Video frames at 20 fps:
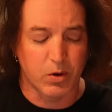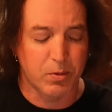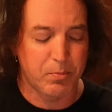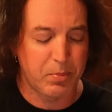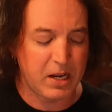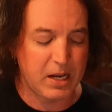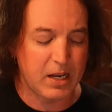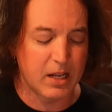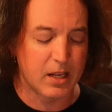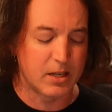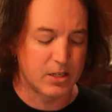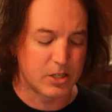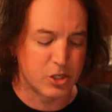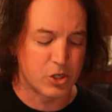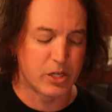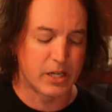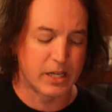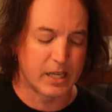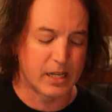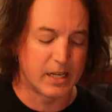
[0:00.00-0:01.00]
repeat it until
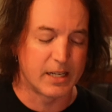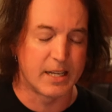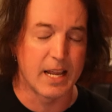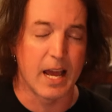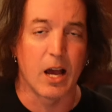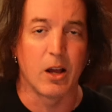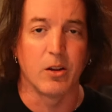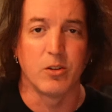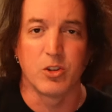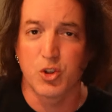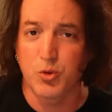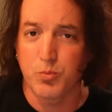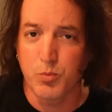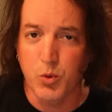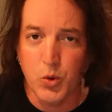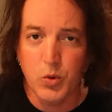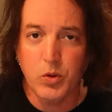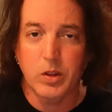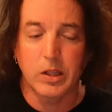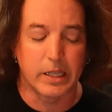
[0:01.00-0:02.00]
you can get it down
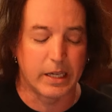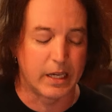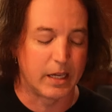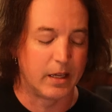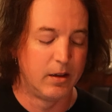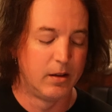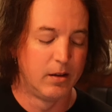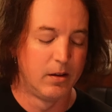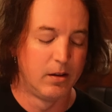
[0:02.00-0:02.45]
smoothly.